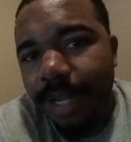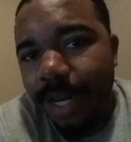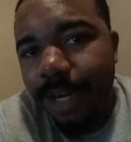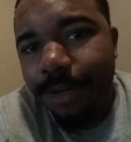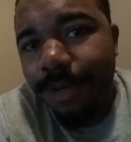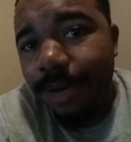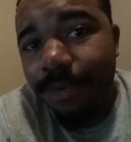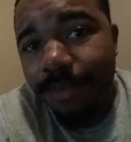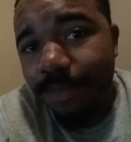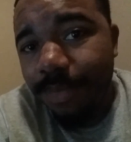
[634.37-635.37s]

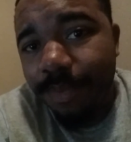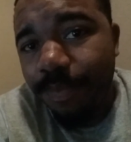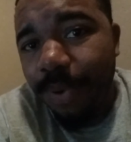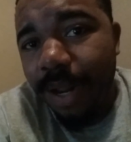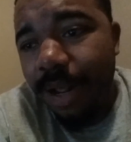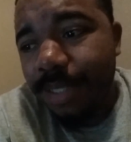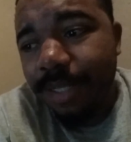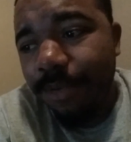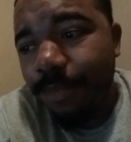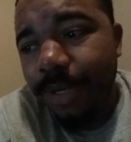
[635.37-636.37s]
and
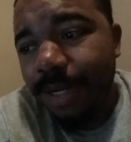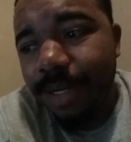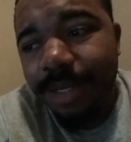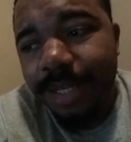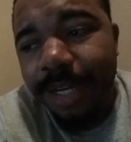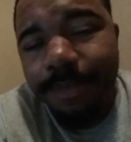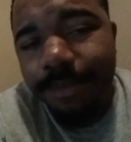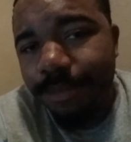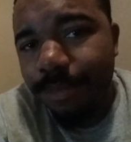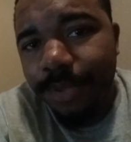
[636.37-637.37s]
also with deep
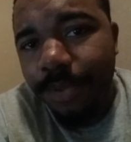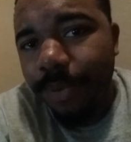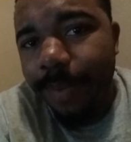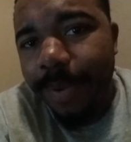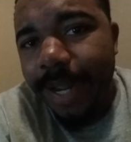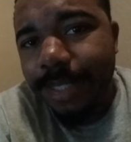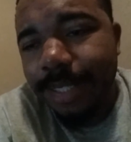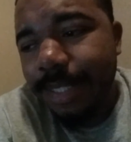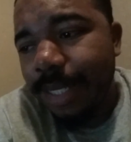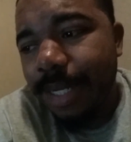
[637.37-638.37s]
threat
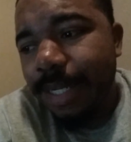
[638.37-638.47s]
passes.